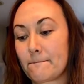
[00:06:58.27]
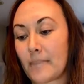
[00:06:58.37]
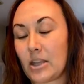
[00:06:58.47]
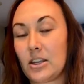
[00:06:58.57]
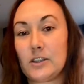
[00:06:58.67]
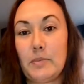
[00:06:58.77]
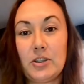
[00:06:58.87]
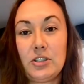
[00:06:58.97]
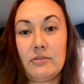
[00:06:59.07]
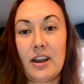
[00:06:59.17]

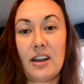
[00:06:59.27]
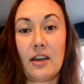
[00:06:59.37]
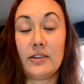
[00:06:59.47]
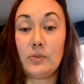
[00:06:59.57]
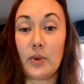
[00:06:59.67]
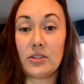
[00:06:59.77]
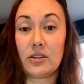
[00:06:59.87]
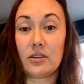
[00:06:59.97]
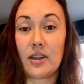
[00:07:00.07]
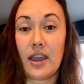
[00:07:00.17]
Especially right now, it's
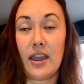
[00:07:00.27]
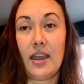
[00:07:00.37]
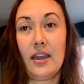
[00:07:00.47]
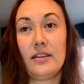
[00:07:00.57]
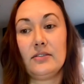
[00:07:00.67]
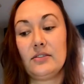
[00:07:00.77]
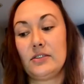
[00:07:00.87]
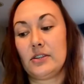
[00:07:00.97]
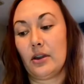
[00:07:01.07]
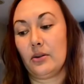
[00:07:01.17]
winter, and so